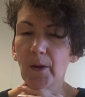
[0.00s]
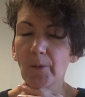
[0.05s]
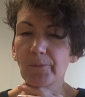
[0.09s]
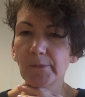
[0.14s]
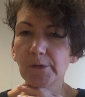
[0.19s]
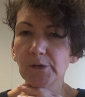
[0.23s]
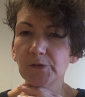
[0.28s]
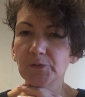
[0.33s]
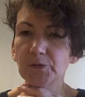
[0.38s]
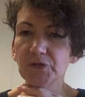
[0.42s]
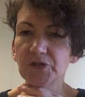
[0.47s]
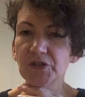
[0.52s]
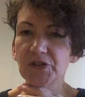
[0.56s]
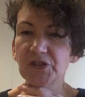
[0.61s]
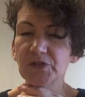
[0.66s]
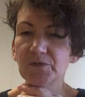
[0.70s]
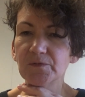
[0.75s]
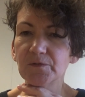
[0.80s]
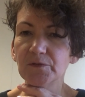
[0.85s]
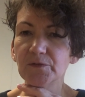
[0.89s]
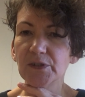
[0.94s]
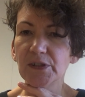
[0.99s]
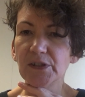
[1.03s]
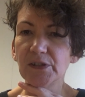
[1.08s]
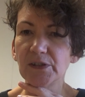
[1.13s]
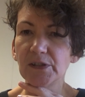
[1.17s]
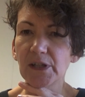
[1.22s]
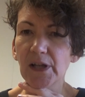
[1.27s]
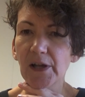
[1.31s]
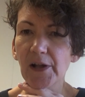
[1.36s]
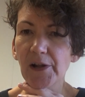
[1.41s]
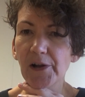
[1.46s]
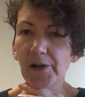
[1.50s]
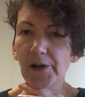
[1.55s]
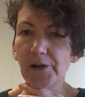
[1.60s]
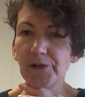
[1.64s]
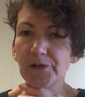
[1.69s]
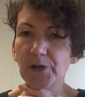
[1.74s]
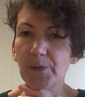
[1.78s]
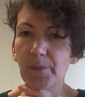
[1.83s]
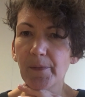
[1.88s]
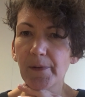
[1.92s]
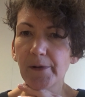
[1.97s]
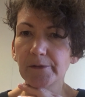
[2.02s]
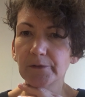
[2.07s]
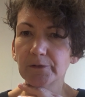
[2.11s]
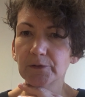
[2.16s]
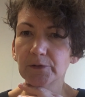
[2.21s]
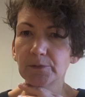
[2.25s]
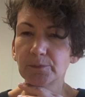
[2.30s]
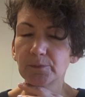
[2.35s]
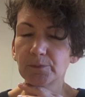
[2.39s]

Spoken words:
What does it feel like in your mouth?